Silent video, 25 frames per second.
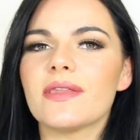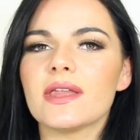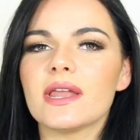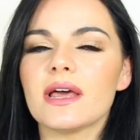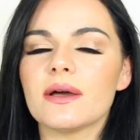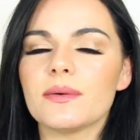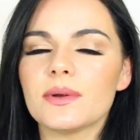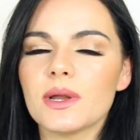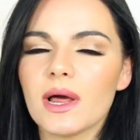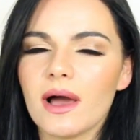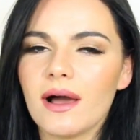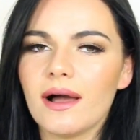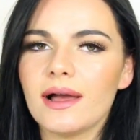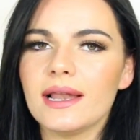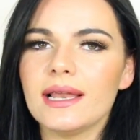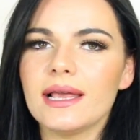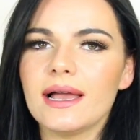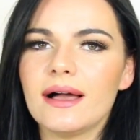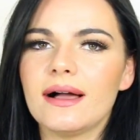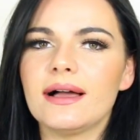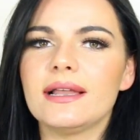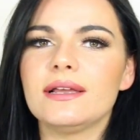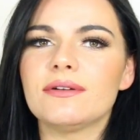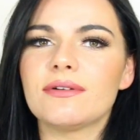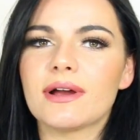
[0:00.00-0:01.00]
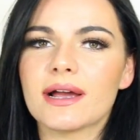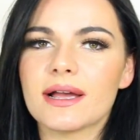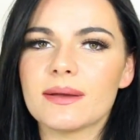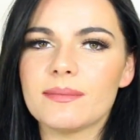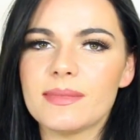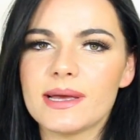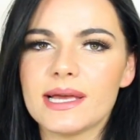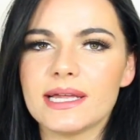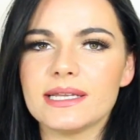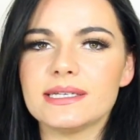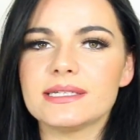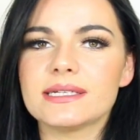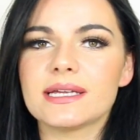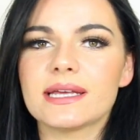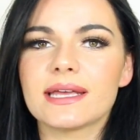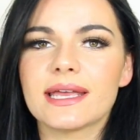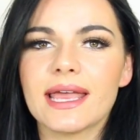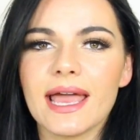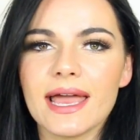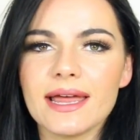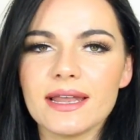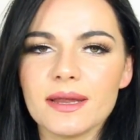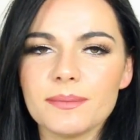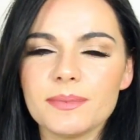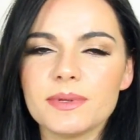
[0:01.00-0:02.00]
then I would highly recommend
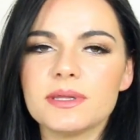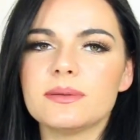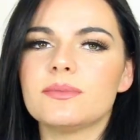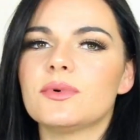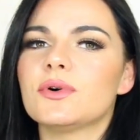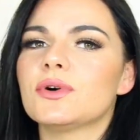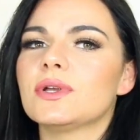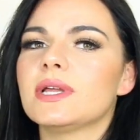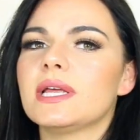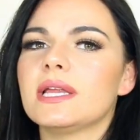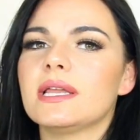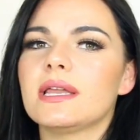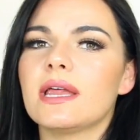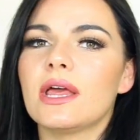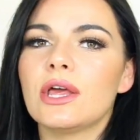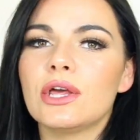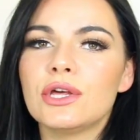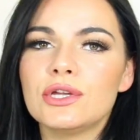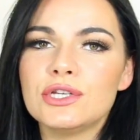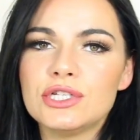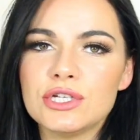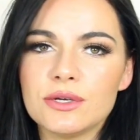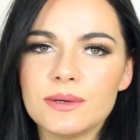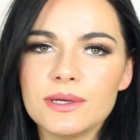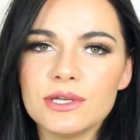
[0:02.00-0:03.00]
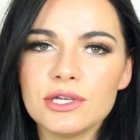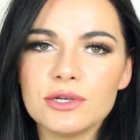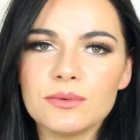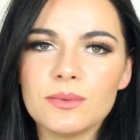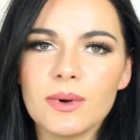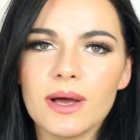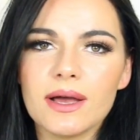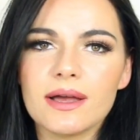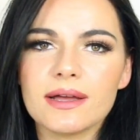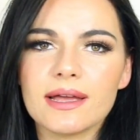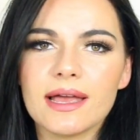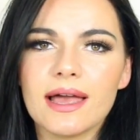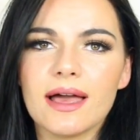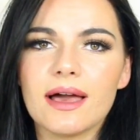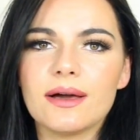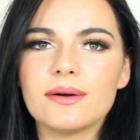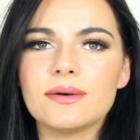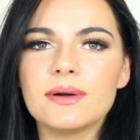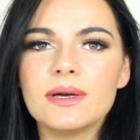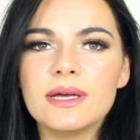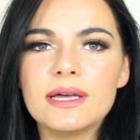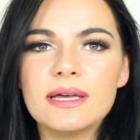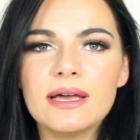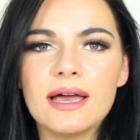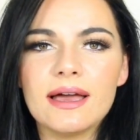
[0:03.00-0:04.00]
getting up in the morning, doing your
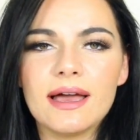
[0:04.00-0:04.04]
workout,